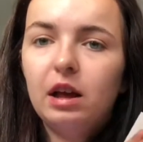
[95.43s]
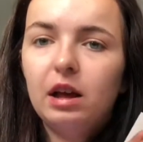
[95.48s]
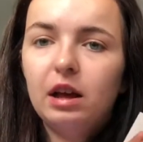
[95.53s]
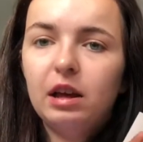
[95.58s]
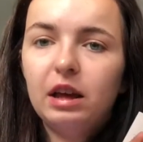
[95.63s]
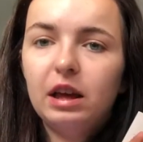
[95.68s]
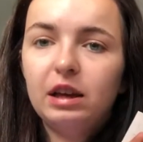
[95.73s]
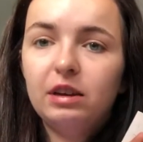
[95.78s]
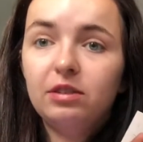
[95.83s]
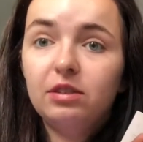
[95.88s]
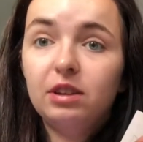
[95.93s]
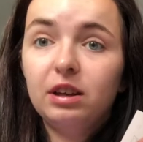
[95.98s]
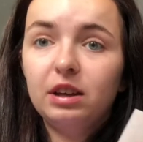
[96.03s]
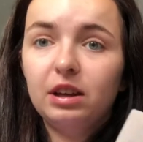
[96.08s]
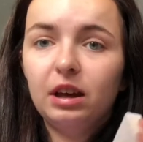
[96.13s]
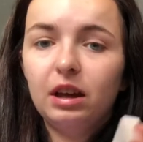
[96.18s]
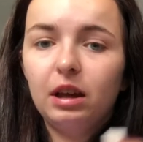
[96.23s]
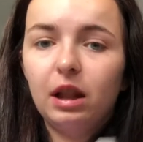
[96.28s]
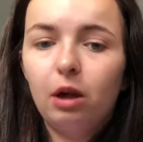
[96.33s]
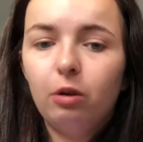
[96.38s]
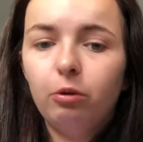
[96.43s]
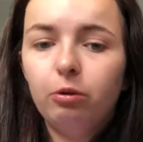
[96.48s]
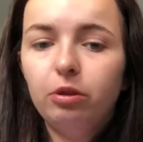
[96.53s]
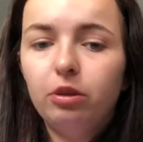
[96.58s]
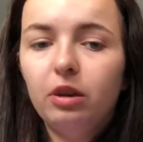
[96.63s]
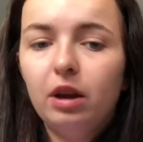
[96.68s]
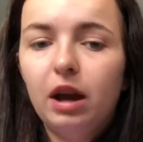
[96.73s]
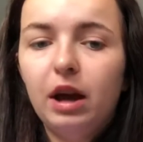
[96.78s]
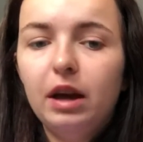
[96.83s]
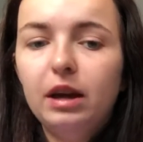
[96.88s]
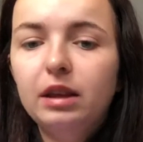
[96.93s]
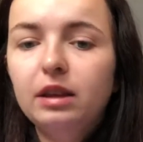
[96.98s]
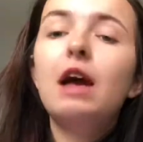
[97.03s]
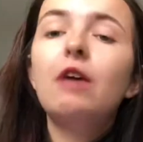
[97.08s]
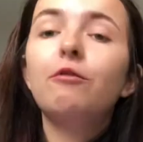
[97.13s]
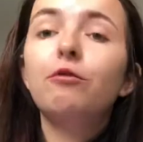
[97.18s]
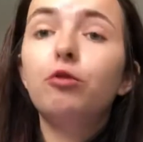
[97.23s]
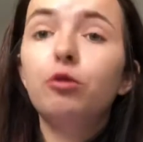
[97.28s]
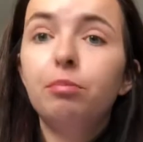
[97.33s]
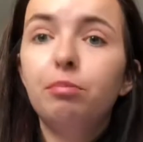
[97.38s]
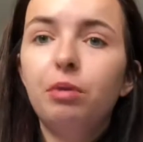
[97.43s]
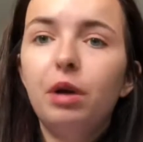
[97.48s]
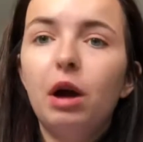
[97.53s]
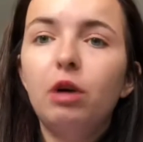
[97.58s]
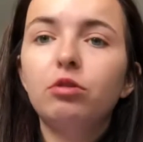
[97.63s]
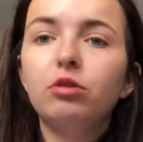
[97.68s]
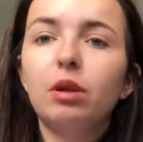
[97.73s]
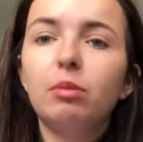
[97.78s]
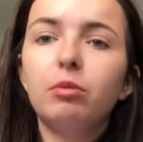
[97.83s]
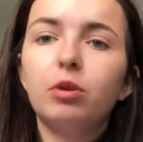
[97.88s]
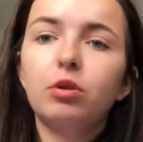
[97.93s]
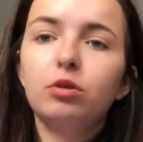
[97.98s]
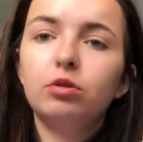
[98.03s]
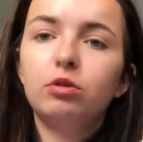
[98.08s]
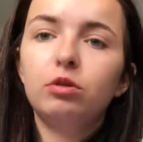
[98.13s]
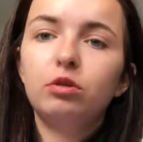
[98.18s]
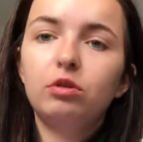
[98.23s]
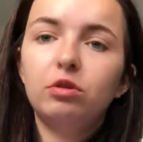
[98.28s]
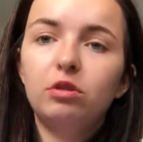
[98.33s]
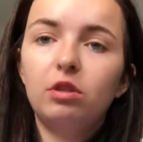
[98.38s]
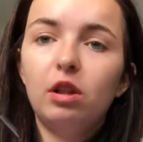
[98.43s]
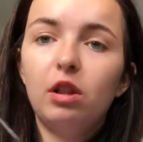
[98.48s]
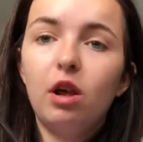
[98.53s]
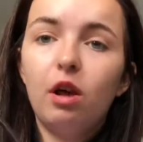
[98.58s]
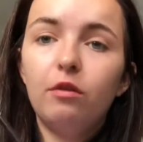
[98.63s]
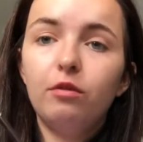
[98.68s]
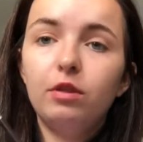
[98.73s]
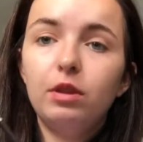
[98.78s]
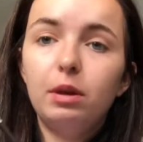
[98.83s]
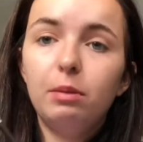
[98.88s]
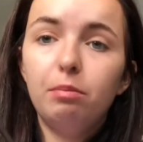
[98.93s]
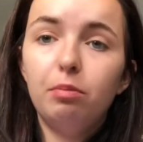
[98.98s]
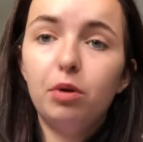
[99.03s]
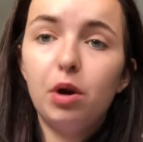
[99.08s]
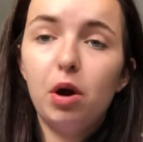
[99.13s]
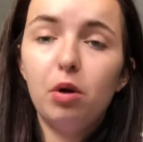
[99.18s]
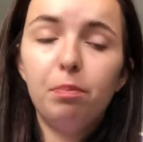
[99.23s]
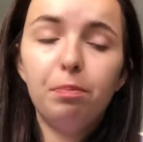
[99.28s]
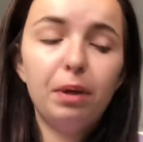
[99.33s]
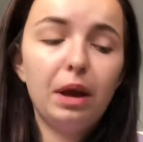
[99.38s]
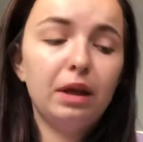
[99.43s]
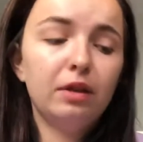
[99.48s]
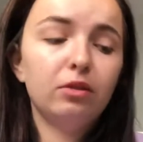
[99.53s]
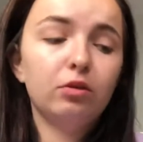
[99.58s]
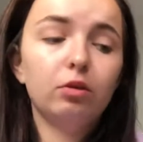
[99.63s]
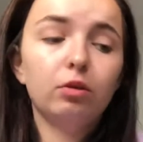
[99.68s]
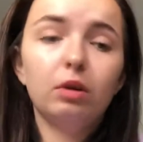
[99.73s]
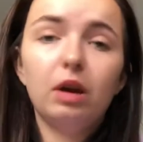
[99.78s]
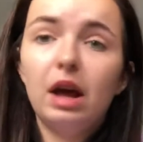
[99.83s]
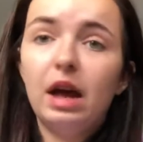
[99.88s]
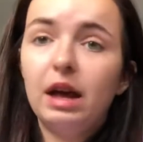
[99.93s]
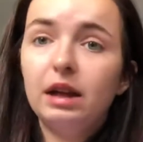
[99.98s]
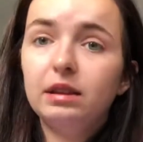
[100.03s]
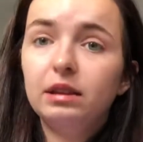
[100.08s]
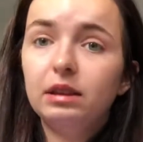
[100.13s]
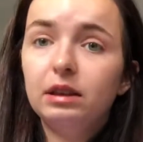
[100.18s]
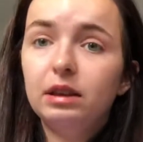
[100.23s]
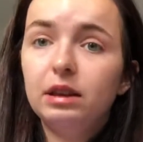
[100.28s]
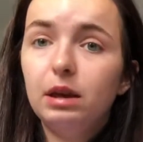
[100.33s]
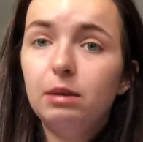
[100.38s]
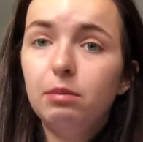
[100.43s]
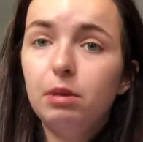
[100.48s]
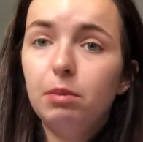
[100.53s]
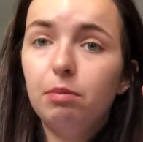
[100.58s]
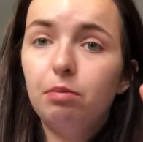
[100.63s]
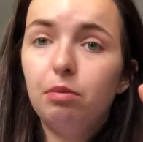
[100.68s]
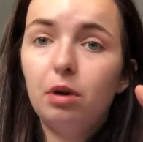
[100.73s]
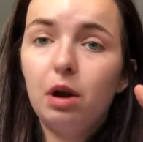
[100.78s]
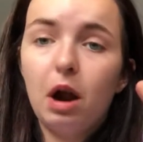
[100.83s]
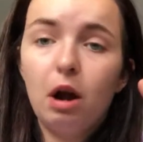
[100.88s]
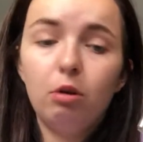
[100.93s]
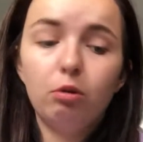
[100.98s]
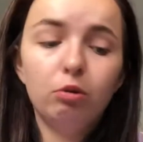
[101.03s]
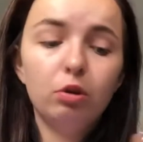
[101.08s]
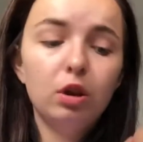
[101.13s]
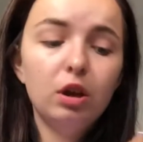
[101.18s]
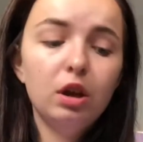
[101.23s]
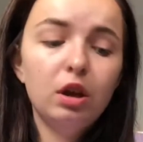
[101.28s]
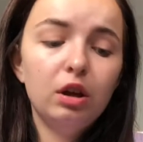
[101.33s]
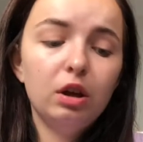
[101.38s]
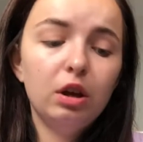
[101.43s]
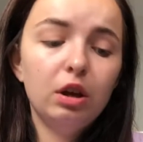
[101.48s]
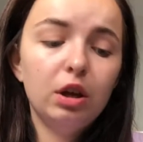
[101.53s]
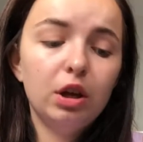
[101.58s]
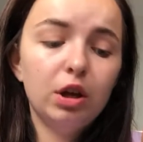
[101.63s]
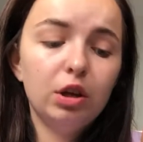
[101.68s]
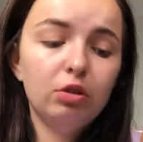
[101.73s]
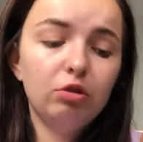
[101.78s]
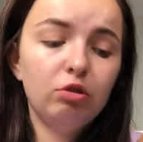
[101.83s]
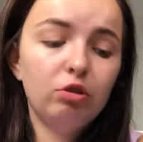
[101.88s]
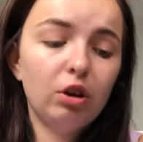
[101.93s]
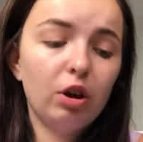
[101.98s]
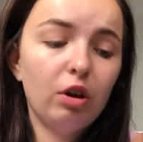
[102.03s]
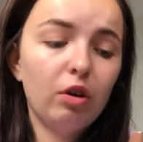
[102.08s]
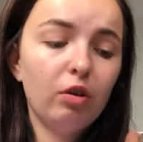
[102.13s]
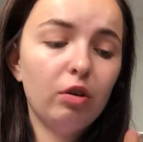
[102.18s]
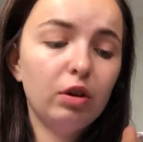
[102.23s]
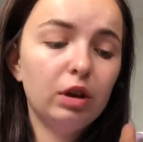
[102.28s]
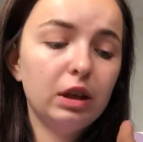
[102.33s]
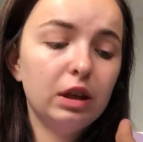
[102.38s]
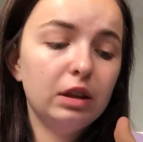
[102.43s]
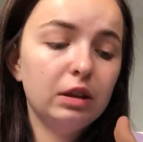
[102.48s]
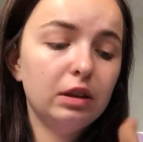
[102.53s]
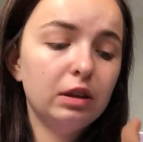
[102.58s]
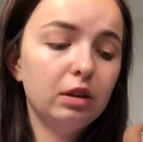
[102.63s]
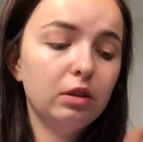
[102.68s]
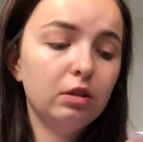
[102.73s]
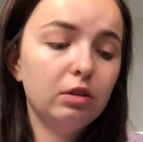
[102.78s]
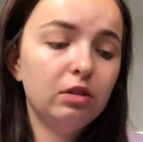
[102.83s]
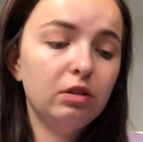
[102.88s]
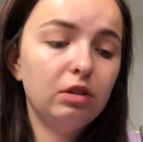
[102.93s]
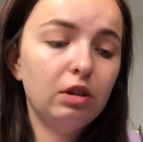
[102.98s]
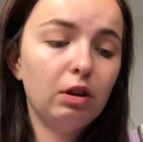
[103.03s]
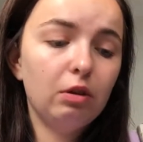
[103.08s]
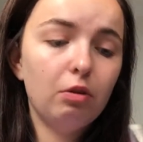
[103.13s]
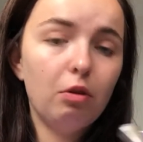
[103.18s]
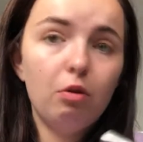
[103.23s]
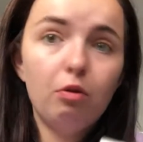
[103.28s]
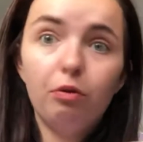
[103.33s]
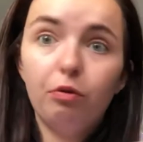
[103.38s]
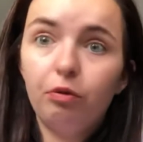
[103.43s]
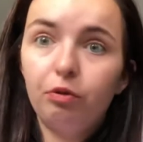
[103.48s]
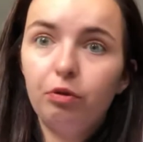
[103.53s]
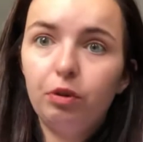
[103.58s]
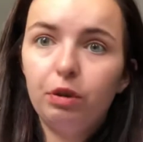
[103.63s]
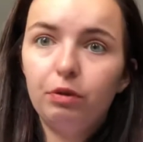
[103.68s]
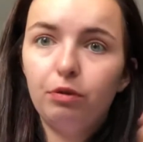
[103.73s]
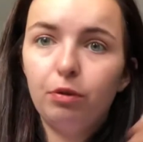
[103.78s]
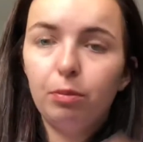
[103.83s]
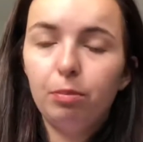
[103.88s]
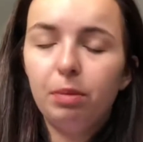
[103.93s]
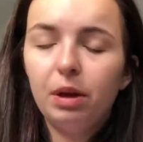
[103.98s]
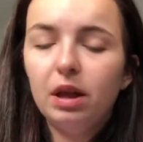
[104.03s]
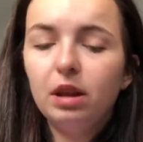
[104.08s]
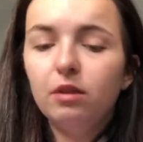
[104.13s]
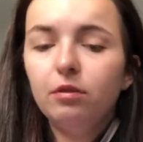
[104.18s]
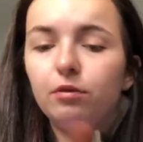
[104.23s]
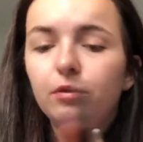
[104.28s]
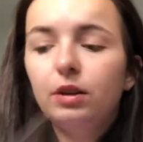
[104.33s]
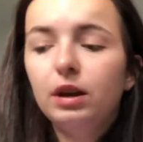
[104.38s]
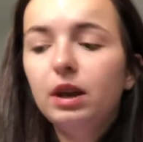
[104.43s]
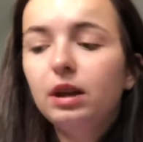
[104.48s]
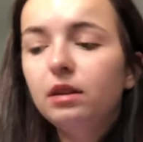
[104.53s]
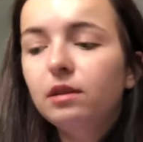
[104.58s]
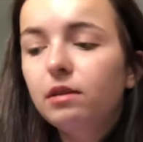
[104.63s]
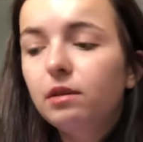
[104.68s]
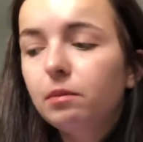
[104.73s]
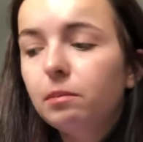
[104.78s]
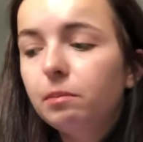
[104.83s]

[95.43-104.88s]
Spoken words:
X Nikki Cloud 9. For brows, I'm going to use the lovely brow pencil and Gimme Brow gel in 03 from Benefit.